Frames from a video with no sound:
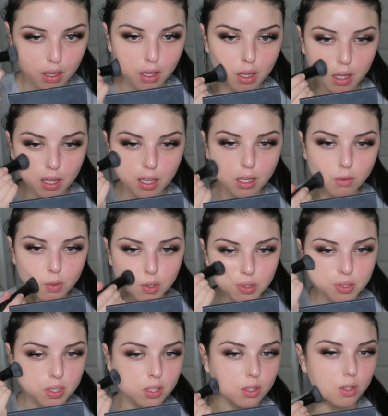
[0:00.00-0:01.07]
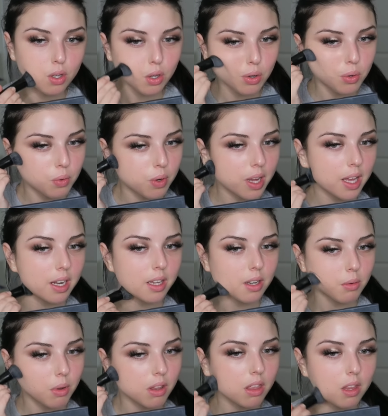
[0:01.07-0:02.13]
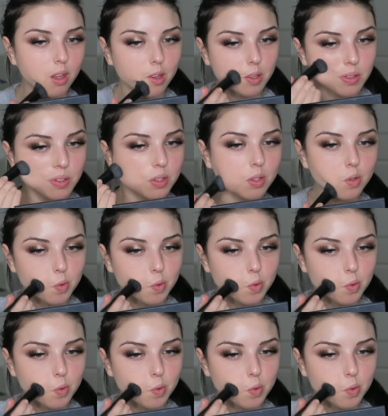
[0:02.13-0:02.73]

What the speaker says: And we're just gonna go right in with it.